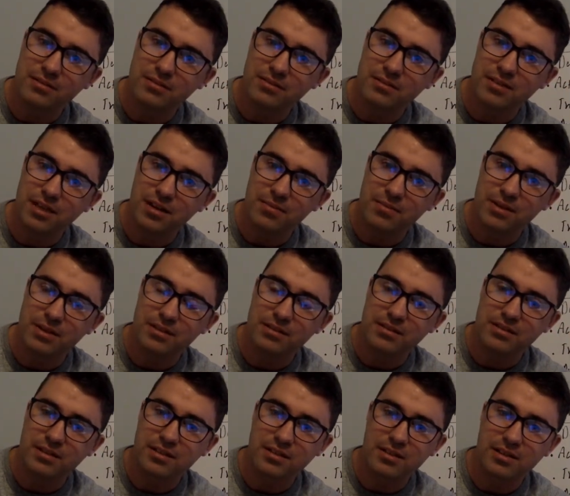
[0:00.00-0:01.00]
settlement in
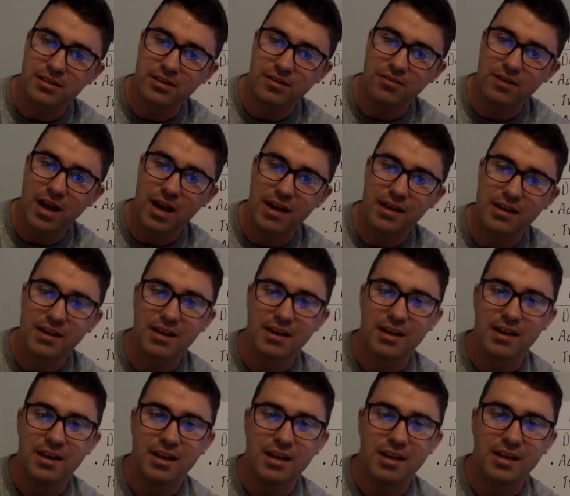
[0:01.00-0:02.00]
1609,
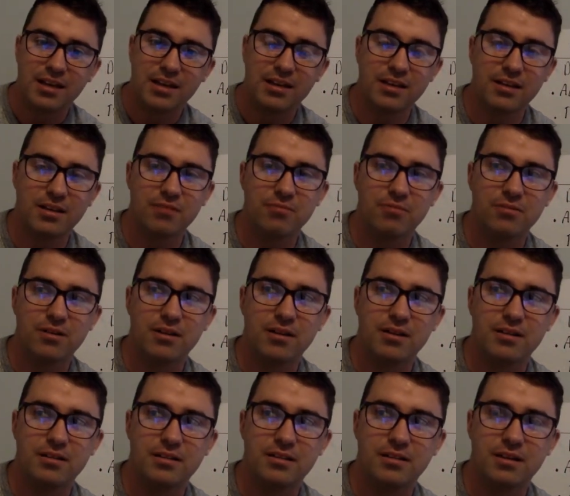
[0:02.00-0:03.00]
he
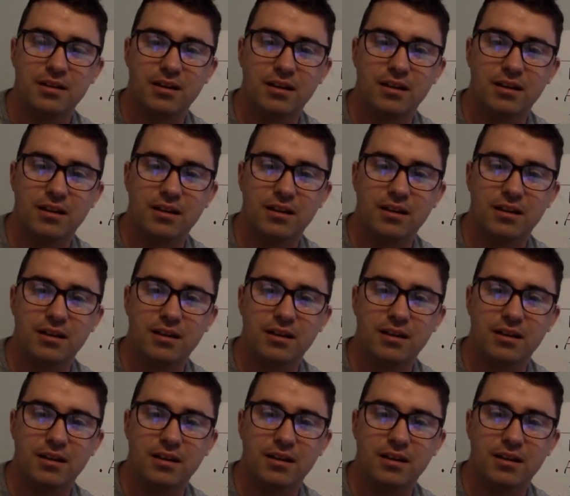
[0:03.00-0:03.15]
was